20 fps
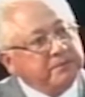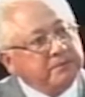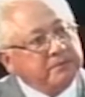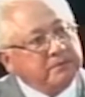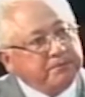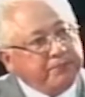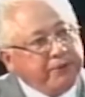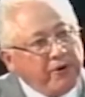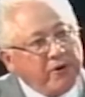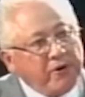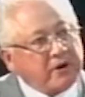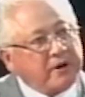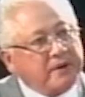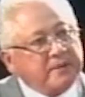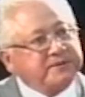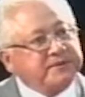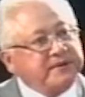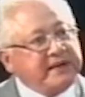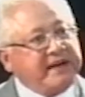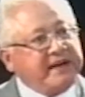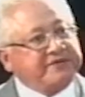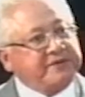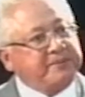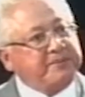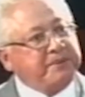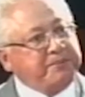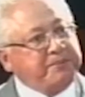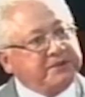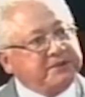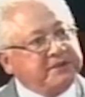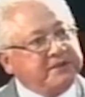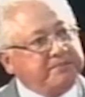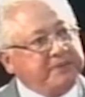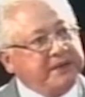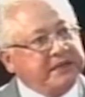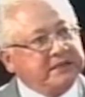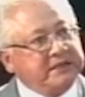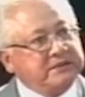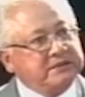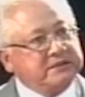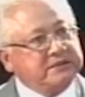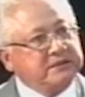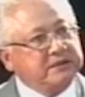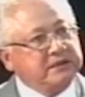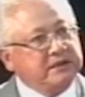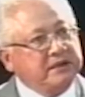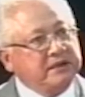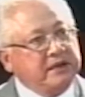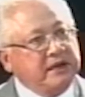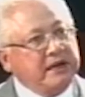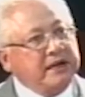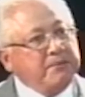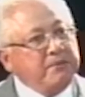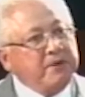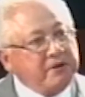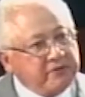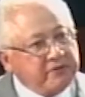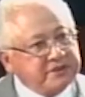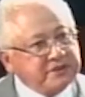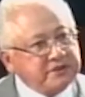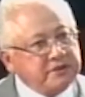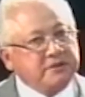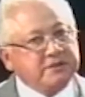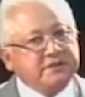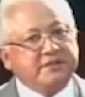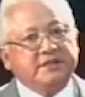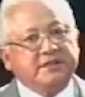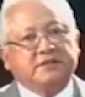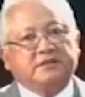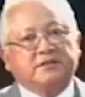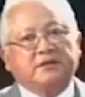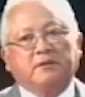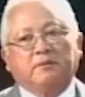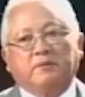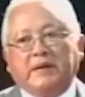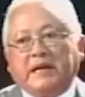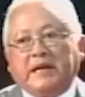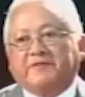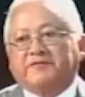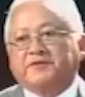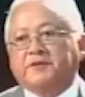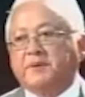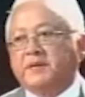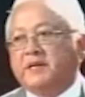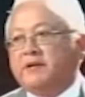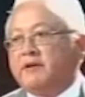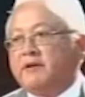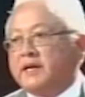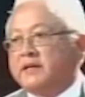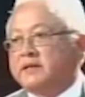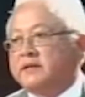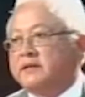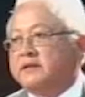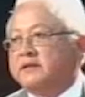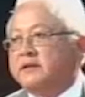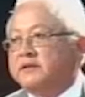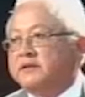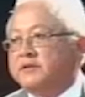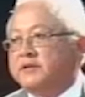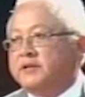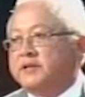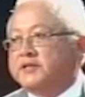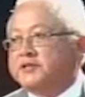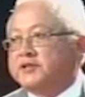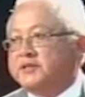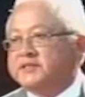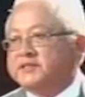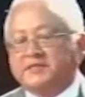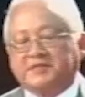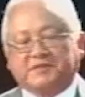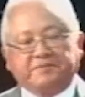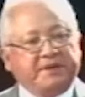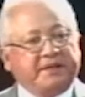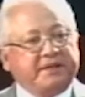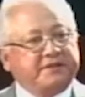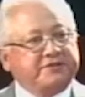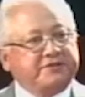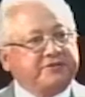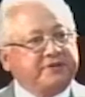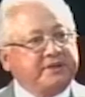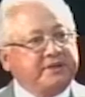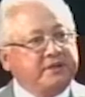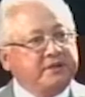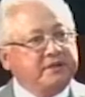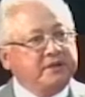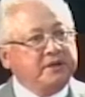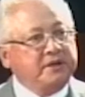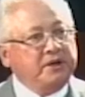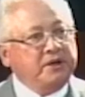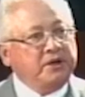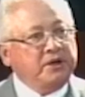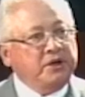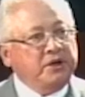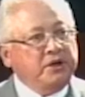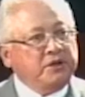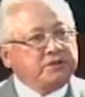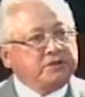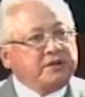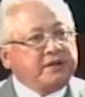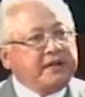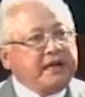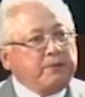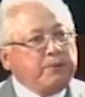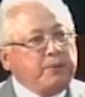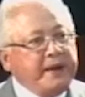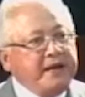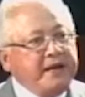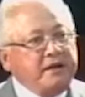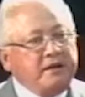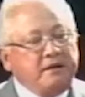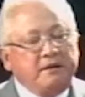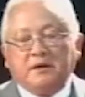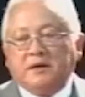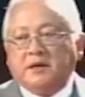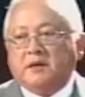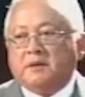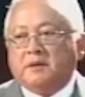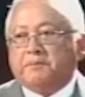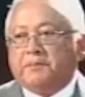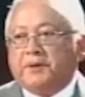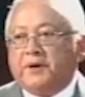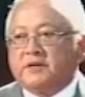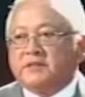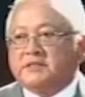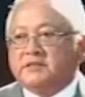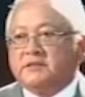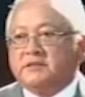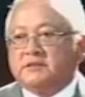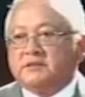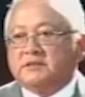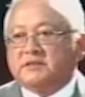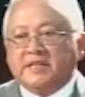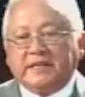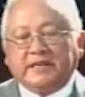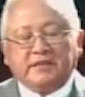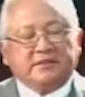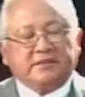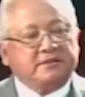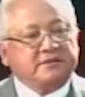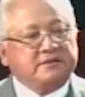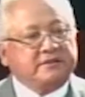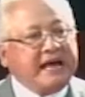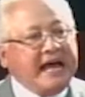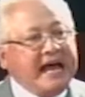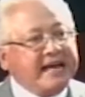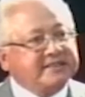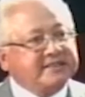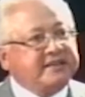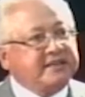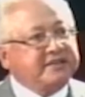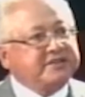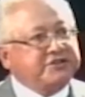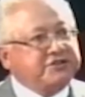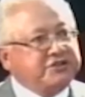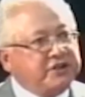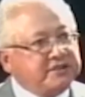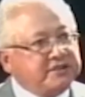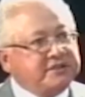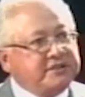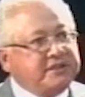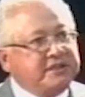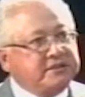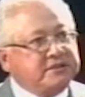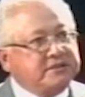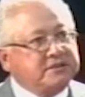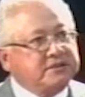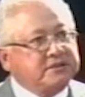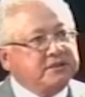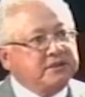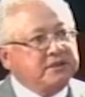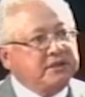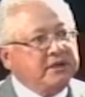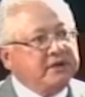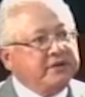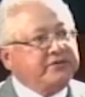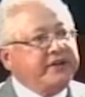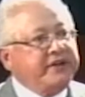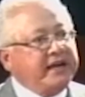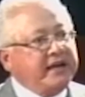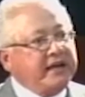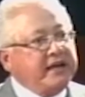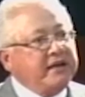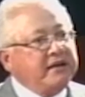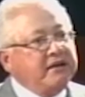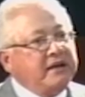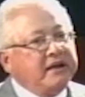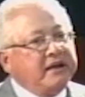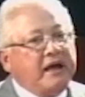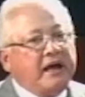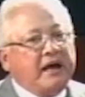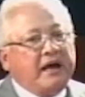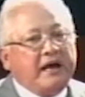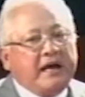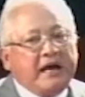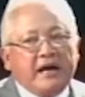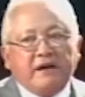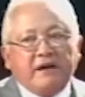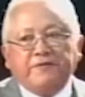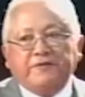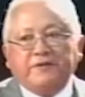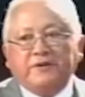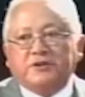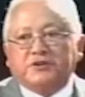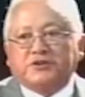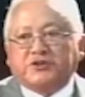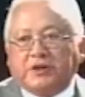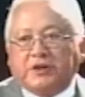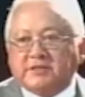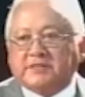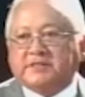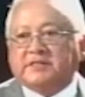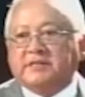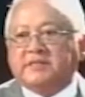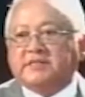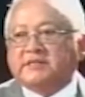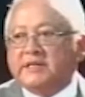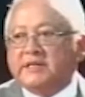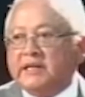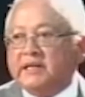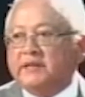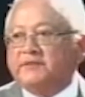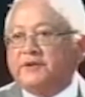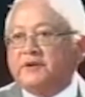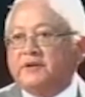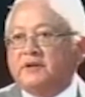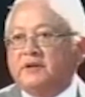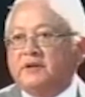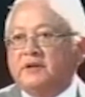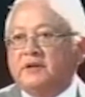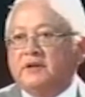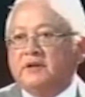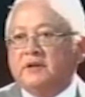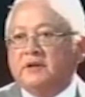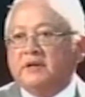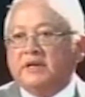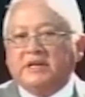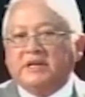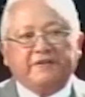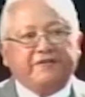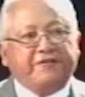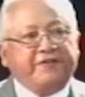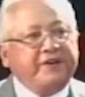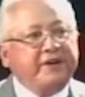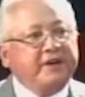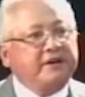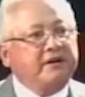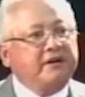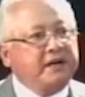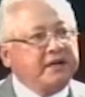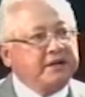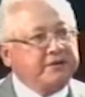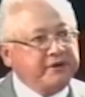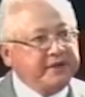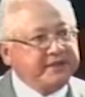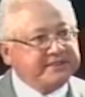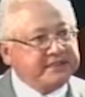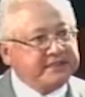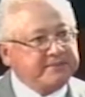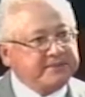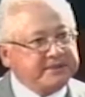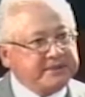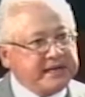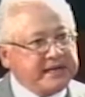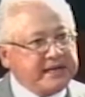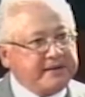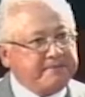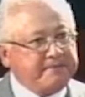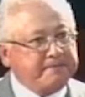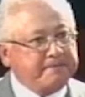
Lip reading: programs will have to be put in place, and resources will have to be directed to the Justice Ministry, so that when persons, citizens, access justice, they can have justice delivered in a fair and reasonable time.